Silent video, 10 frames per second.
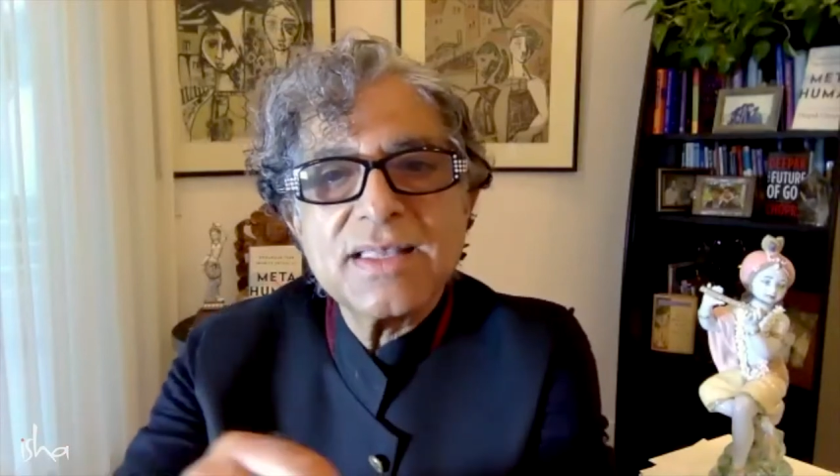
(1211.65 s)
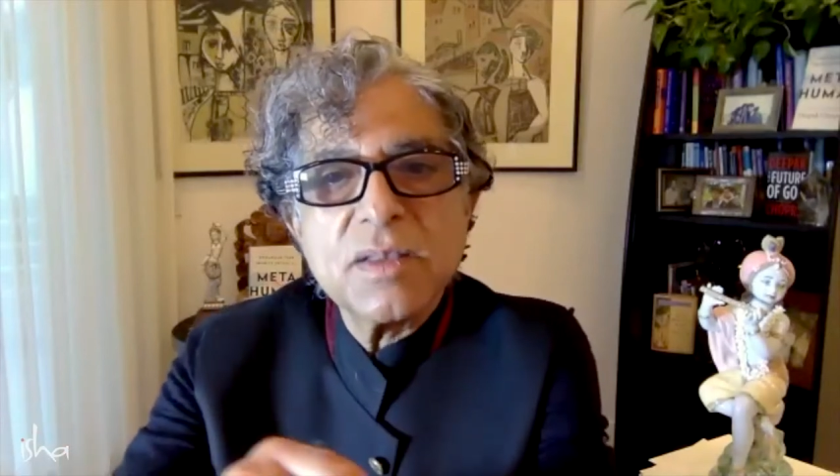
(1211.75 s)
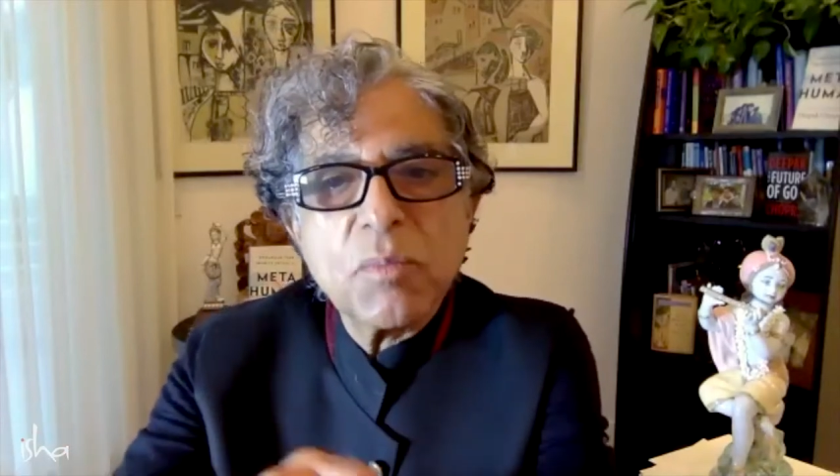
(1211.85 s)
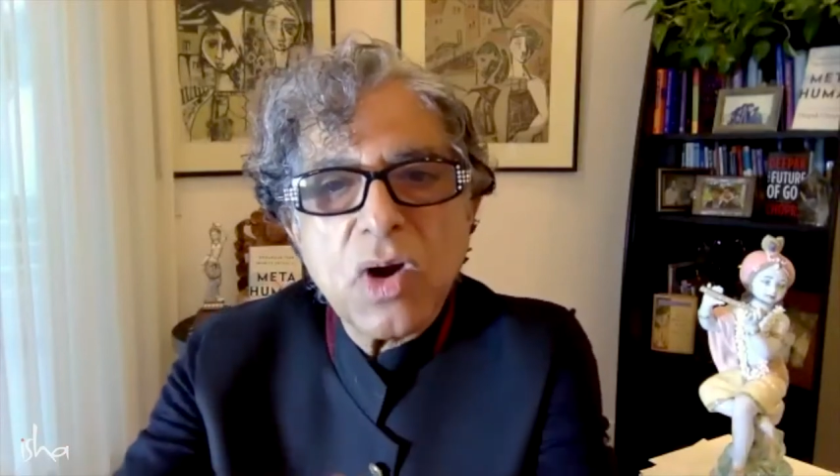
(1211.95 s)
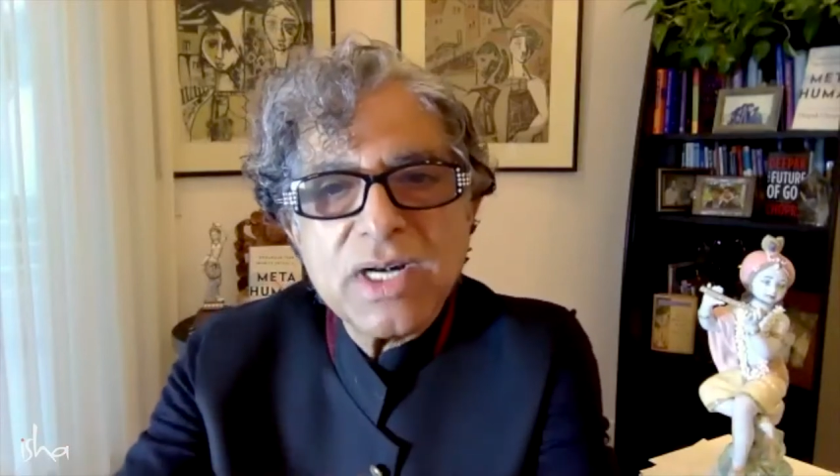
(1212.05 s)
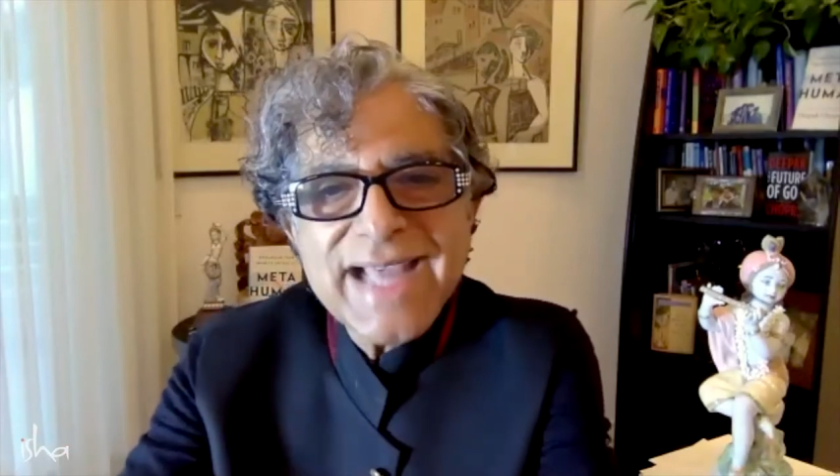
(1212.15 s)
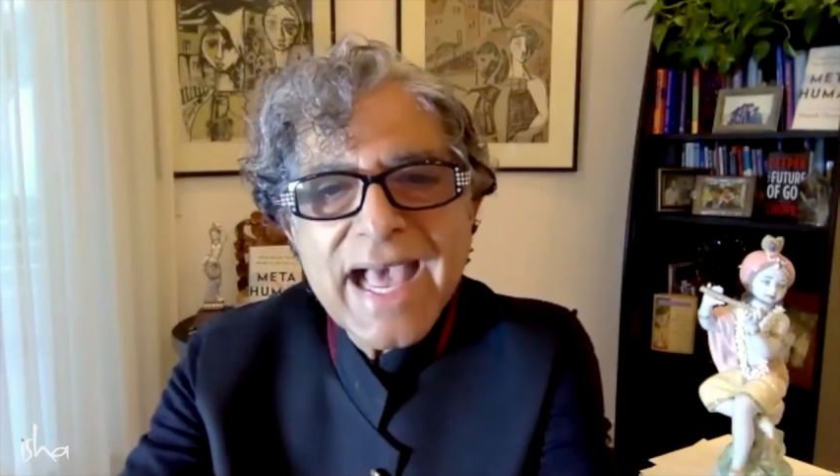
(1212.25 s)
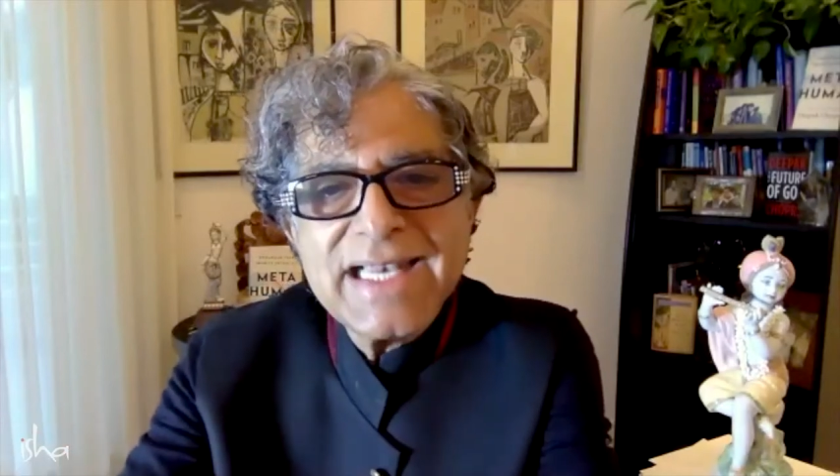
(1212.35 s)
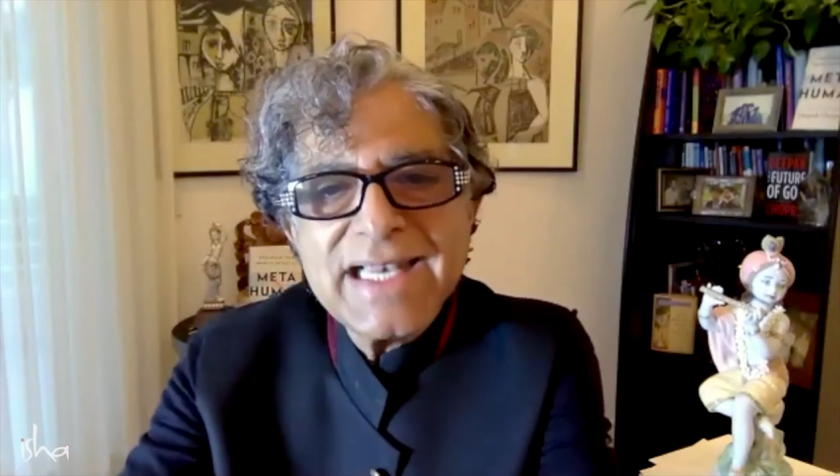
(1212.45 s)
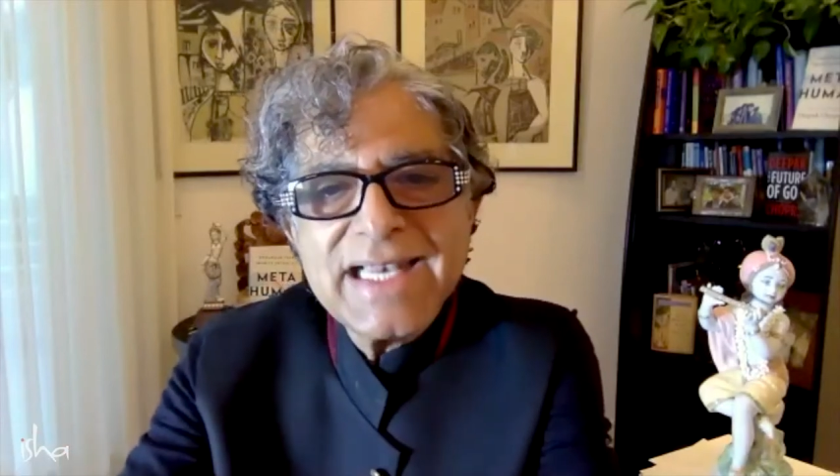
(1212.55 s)
the
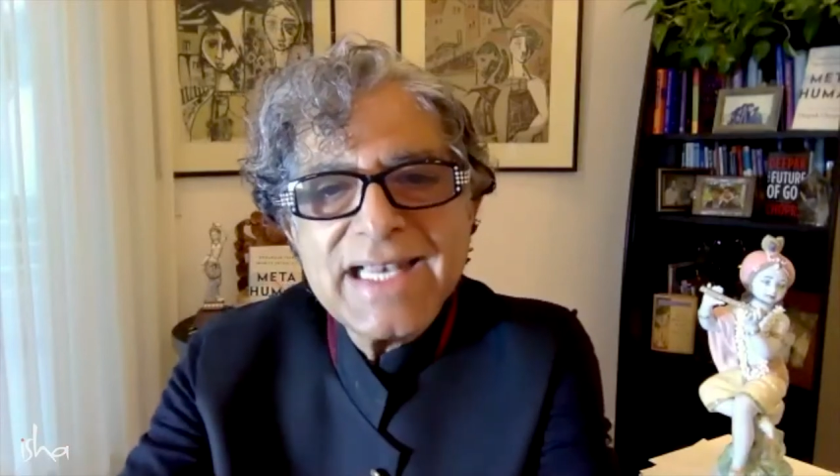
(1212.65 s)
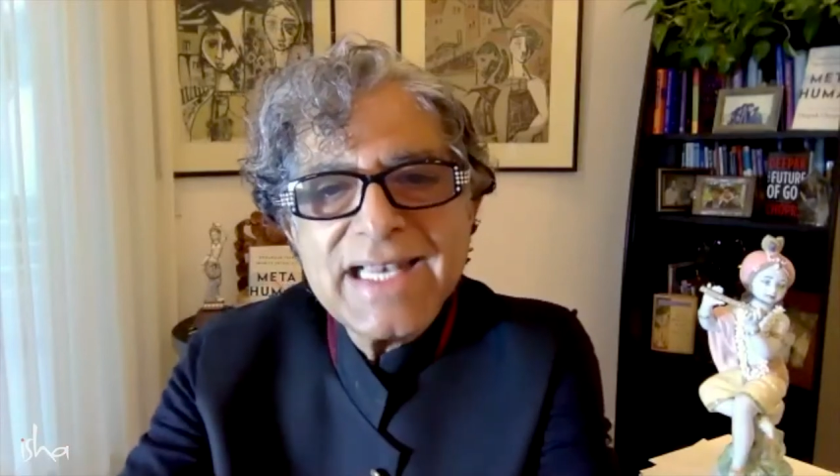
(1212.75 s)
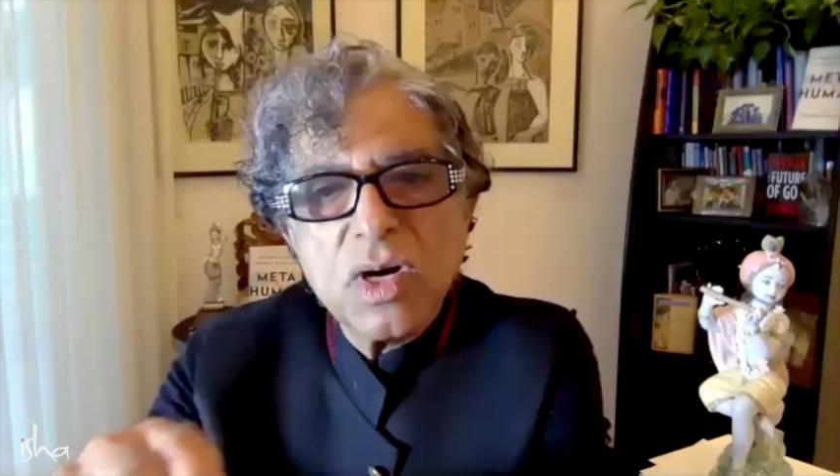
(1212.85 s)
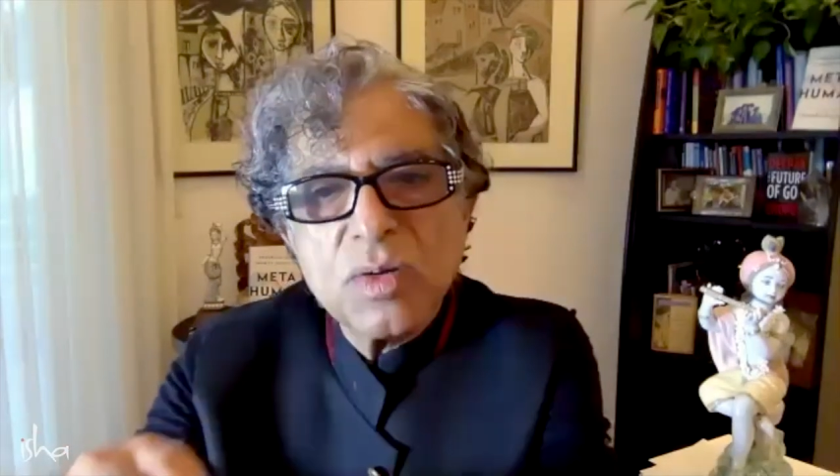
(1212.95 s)
mortality and